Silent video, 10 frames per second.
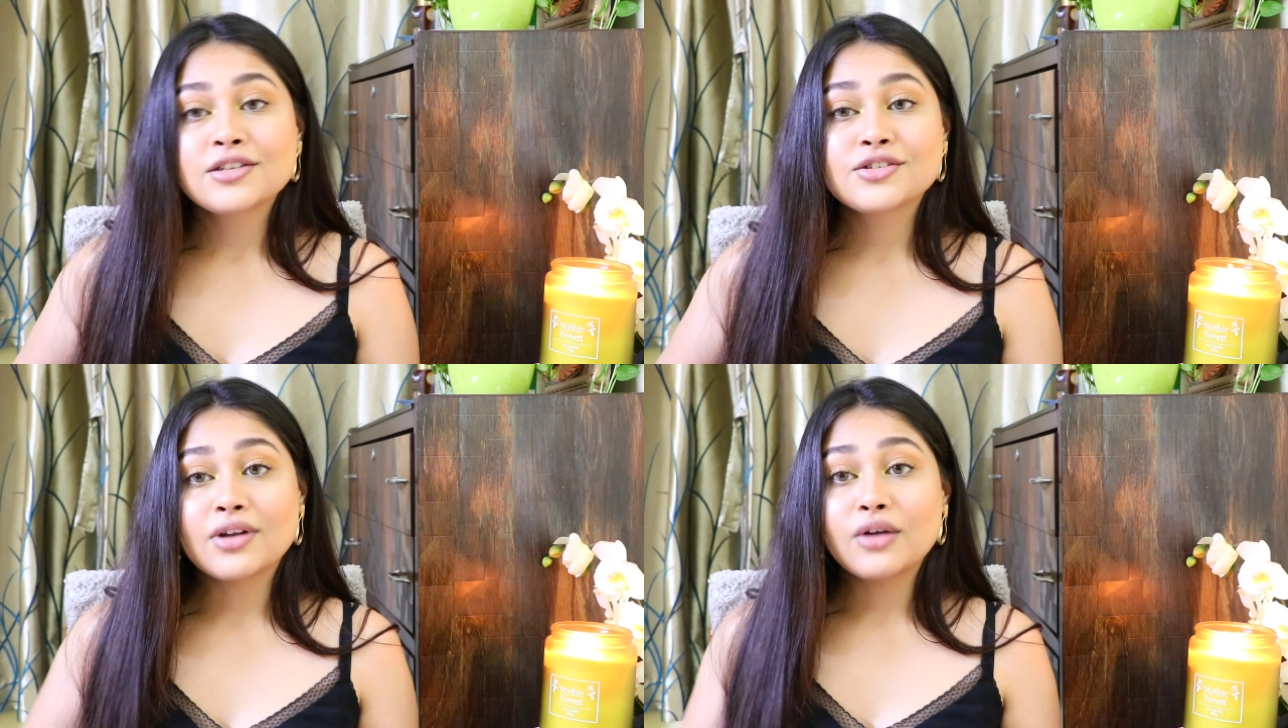
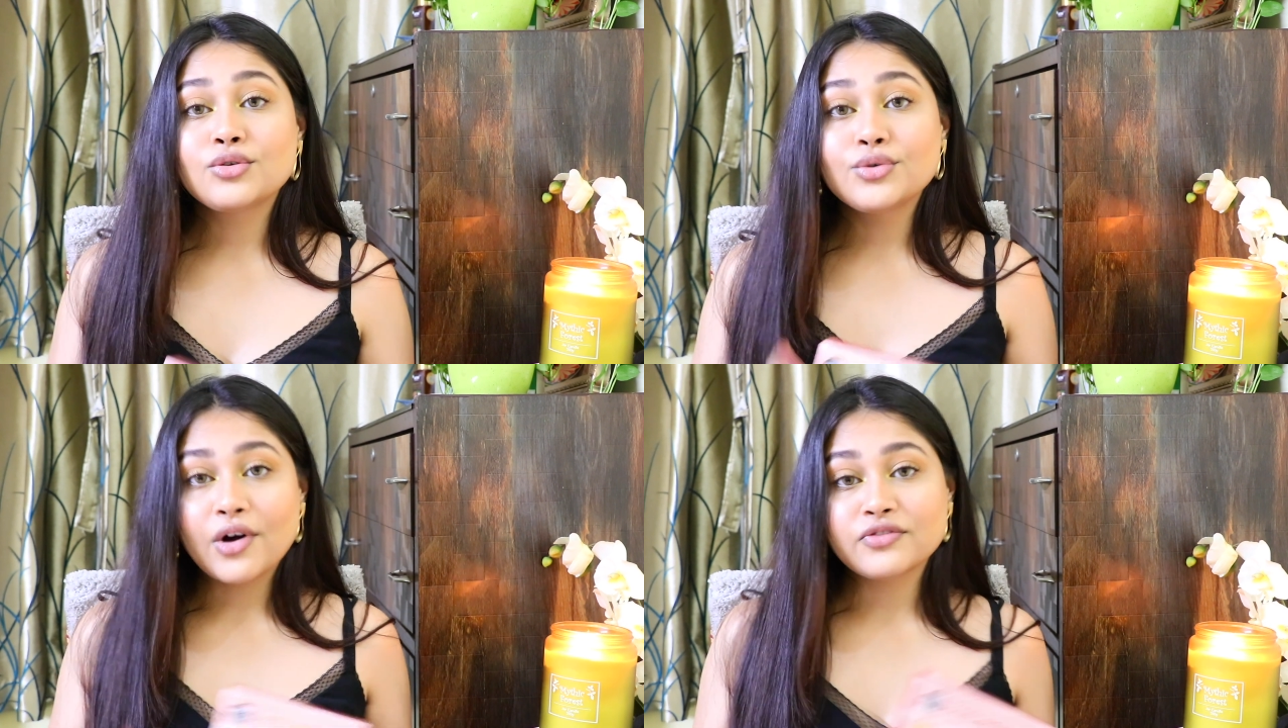So now
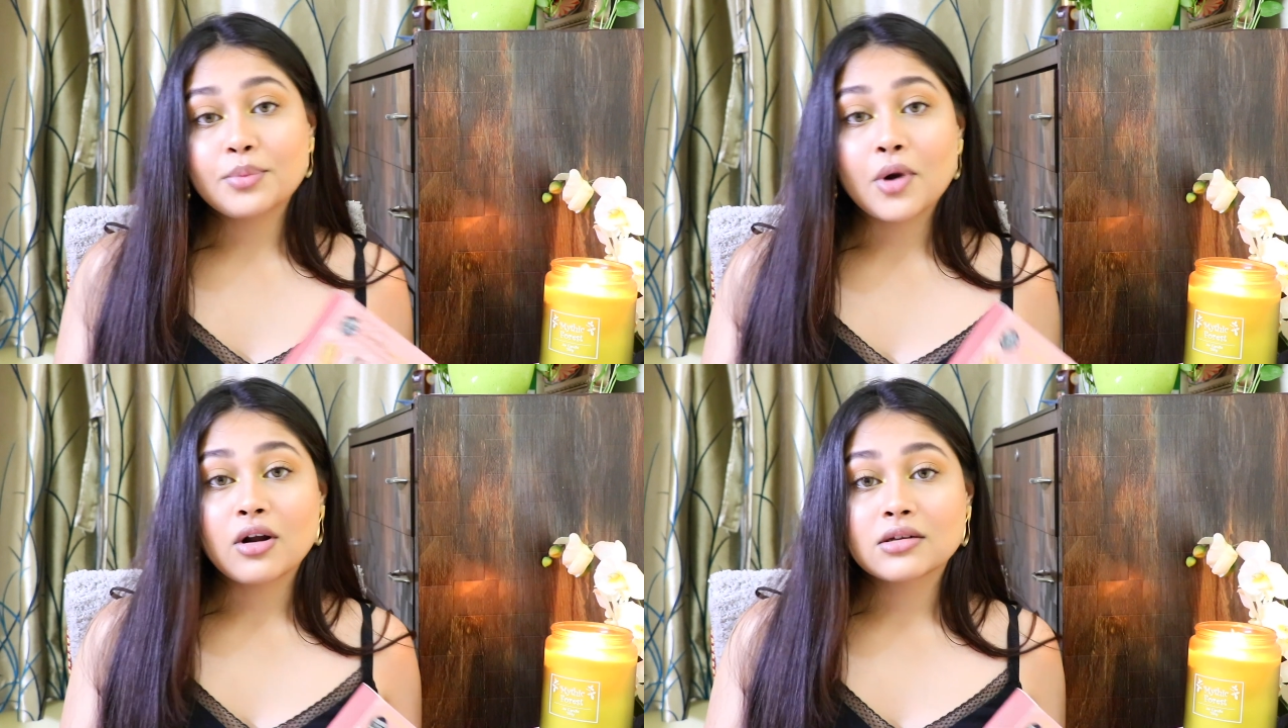2 of the
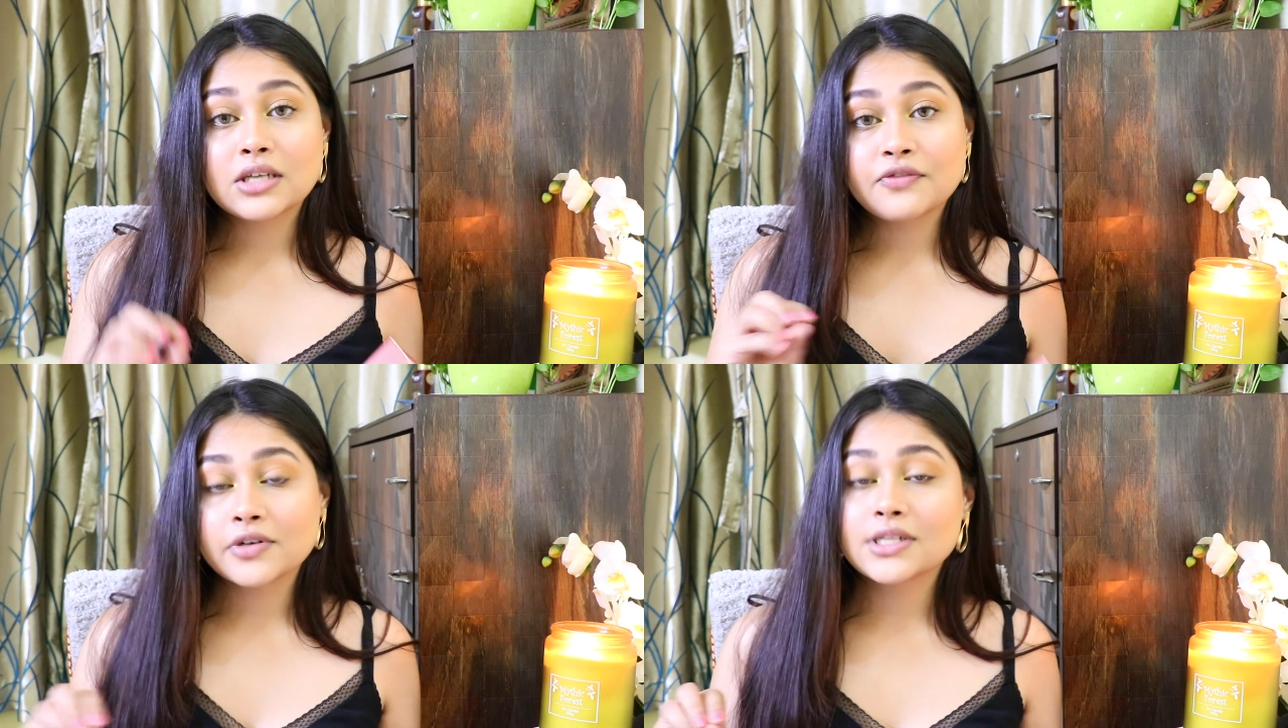products
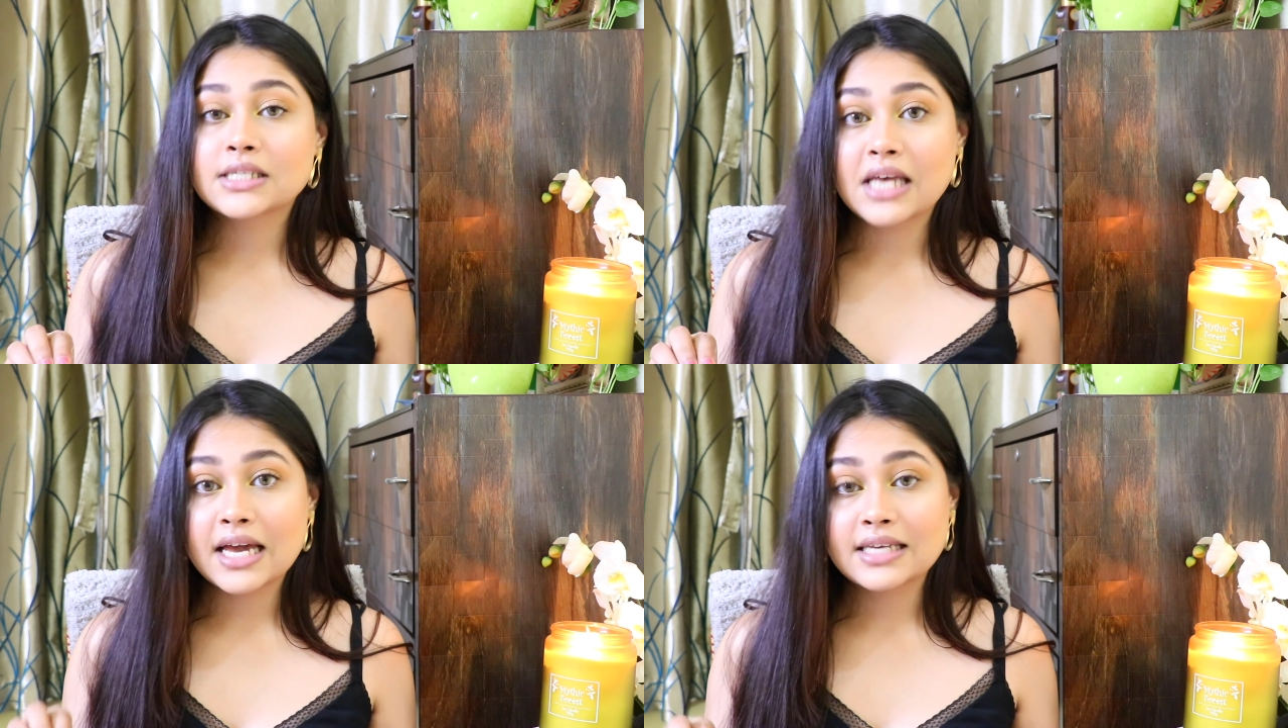are full
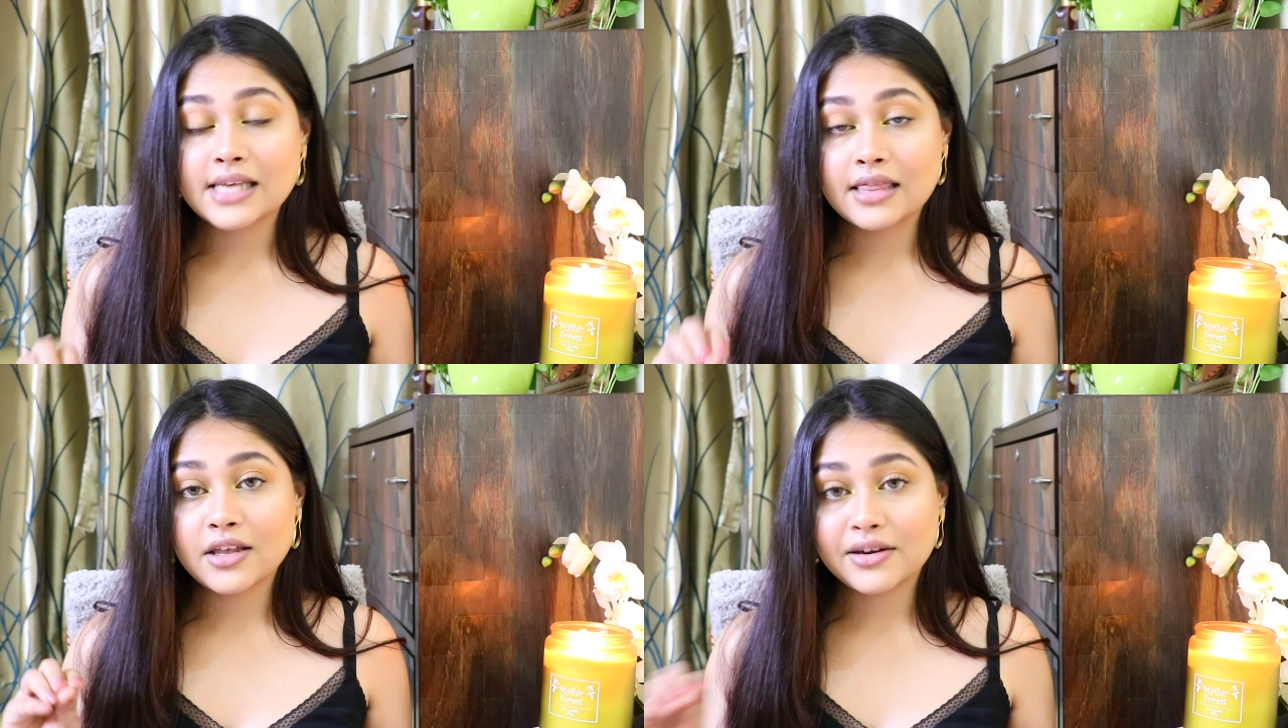size
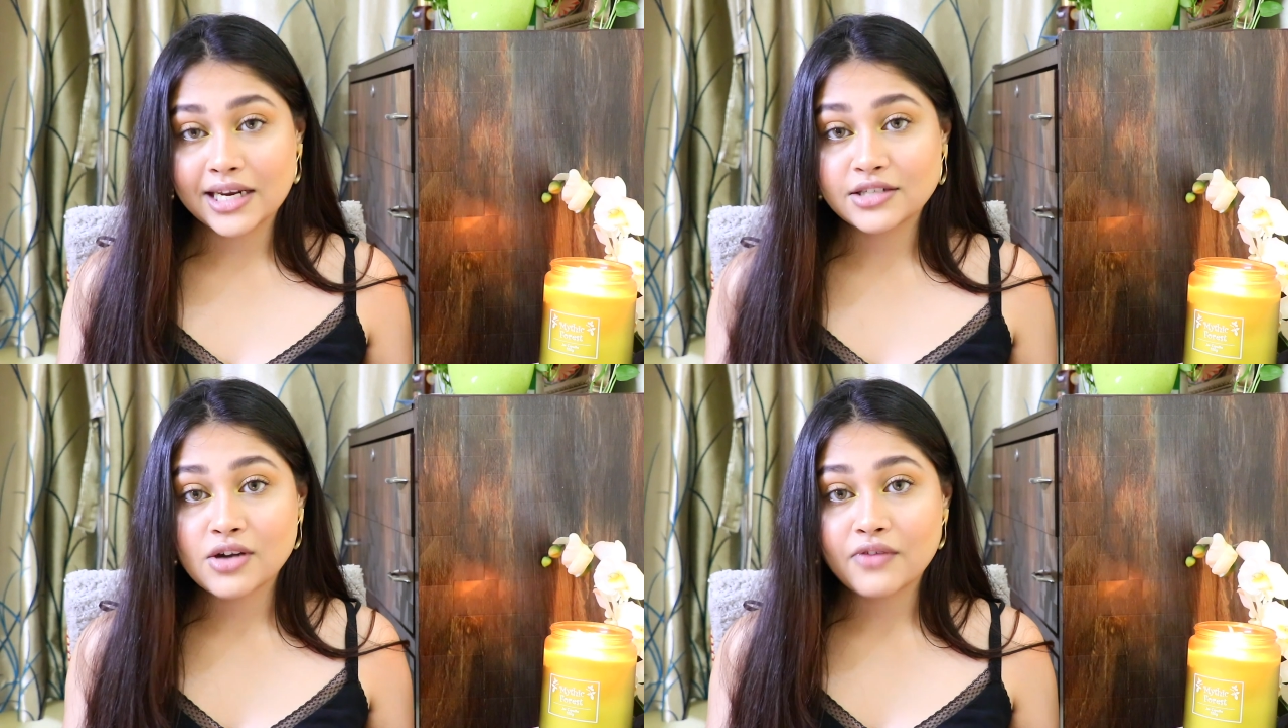and the
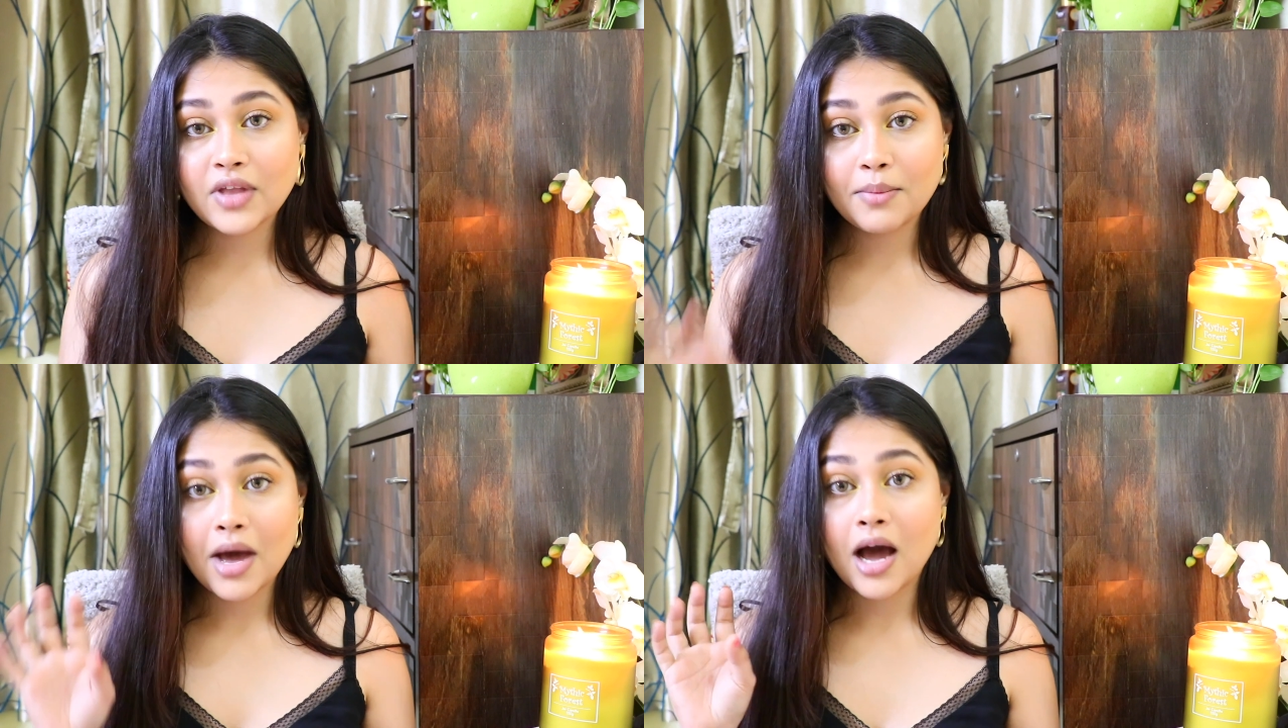rest of
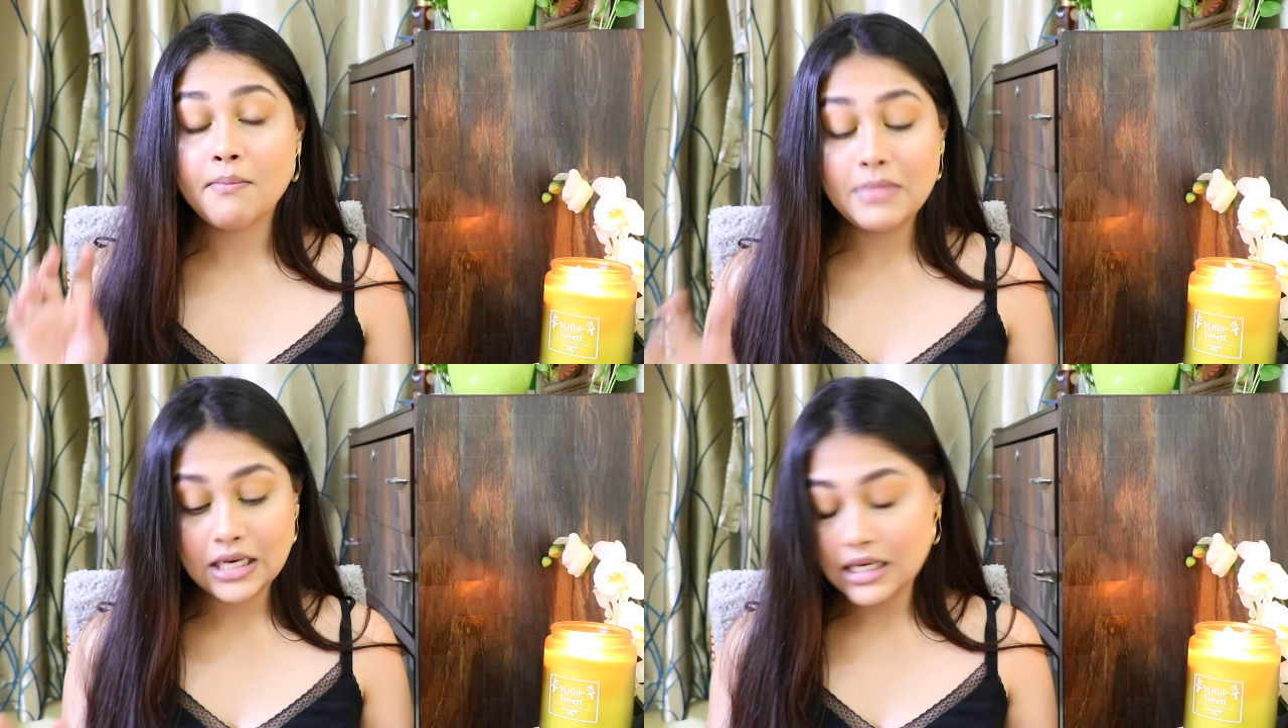them
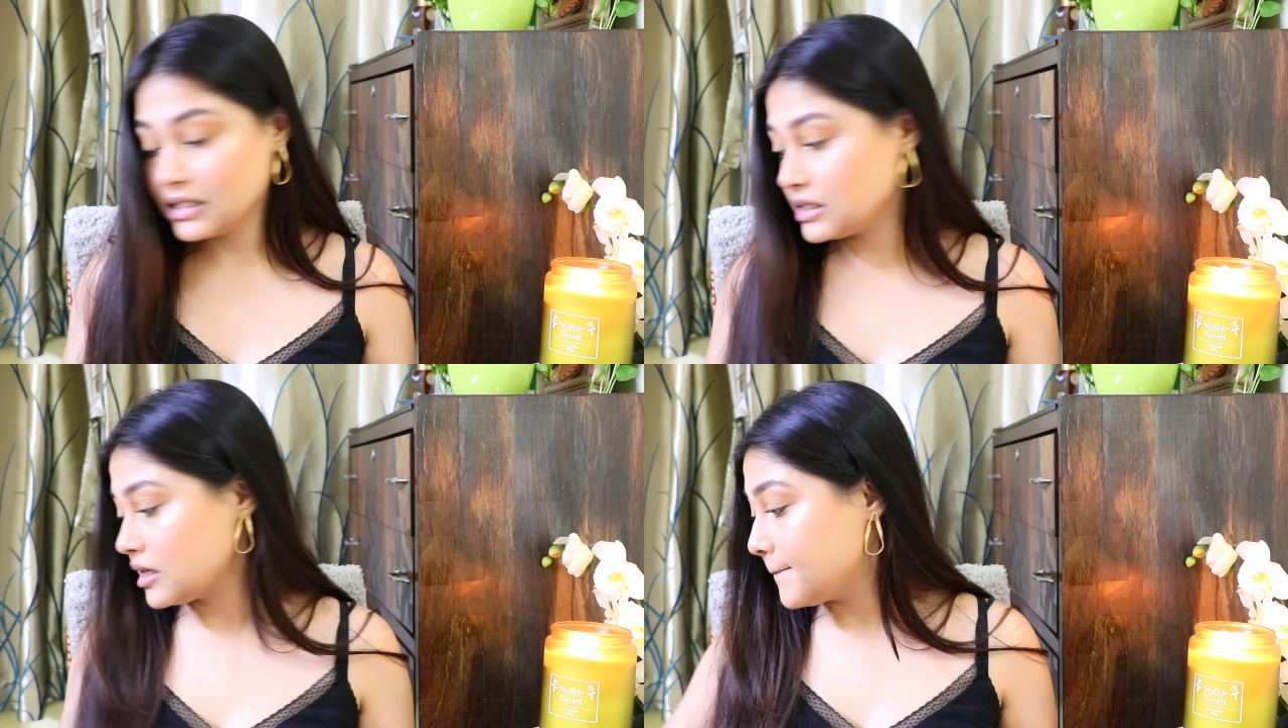are minis,